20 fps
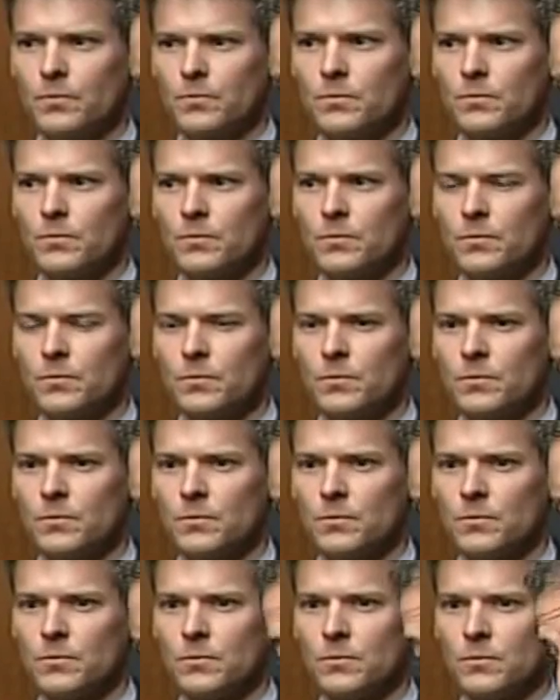
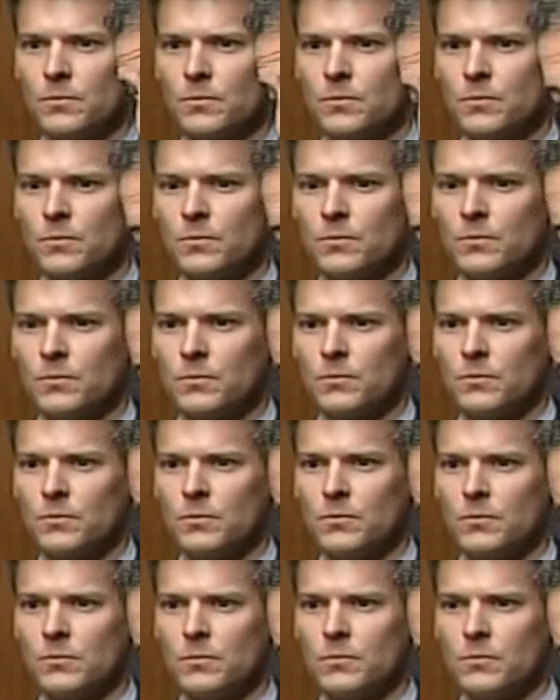
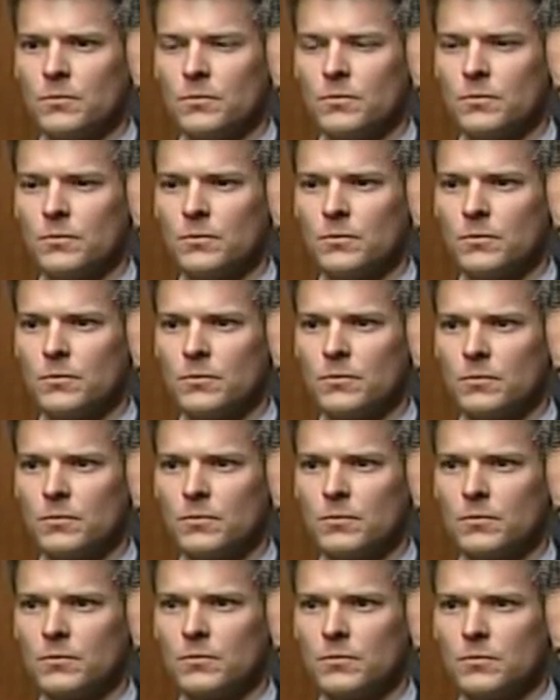
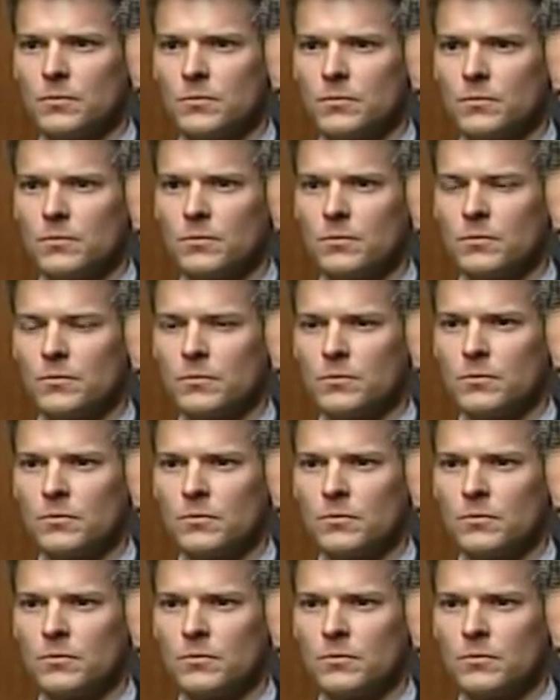This person isn't speaking.